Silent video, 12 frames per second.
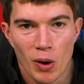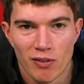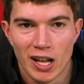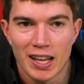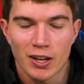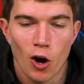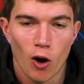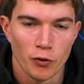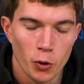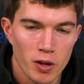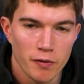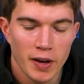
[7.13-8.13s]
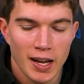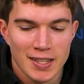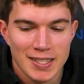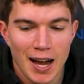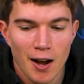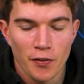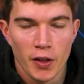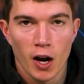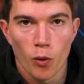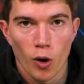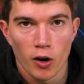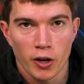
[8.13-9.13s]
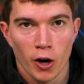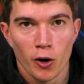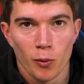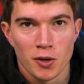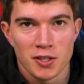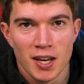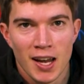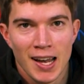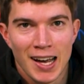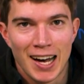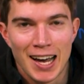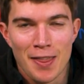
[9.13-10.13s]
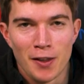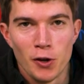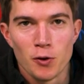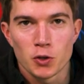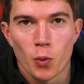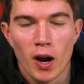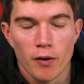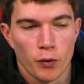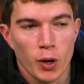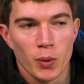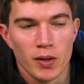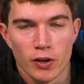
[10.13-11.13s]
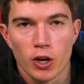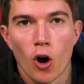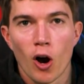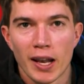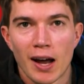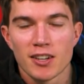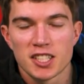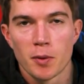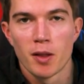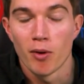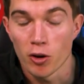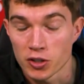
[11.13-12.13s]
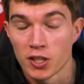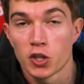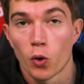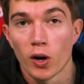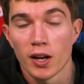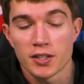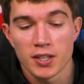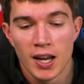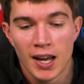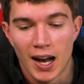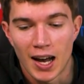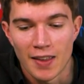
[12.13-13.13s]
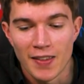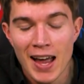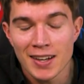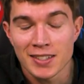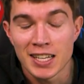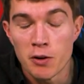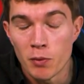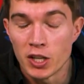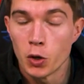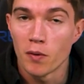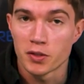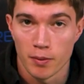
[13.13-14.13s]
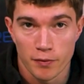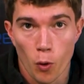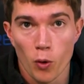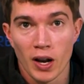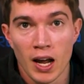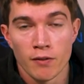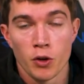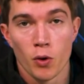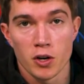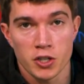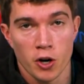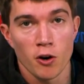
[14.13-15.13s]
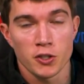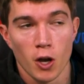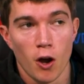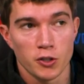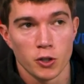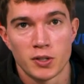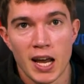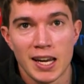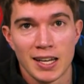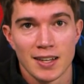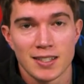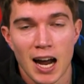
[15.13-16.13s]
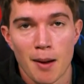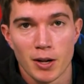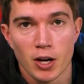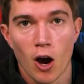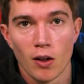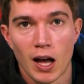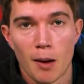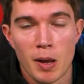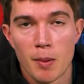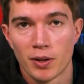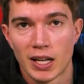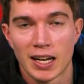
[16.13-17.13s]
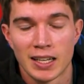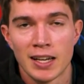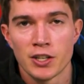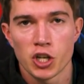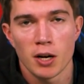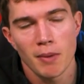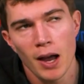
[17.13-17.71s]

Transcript: We have a lot of Call of Duty fans out there where Kurt was in the news quite frequently for calling out some of the most notorious in that scene. We do have some Fortnite viewers. Kurt's also taking his time to call out people like Ninja.